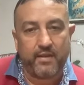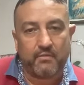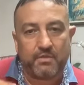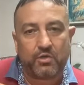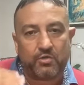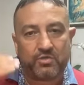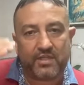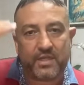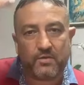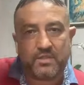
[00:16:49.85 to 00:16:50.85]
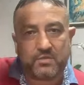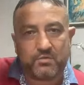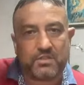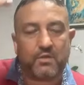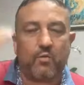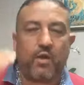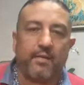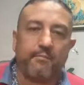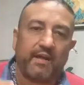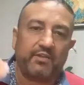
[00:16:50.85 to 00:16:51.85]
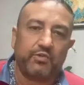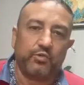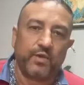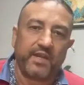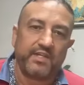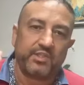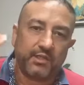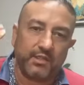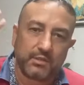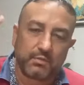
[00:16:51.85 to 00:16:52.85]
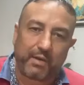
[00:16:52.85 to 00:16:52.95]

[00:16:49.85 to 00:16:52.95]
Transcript: because there is a reason why maturation is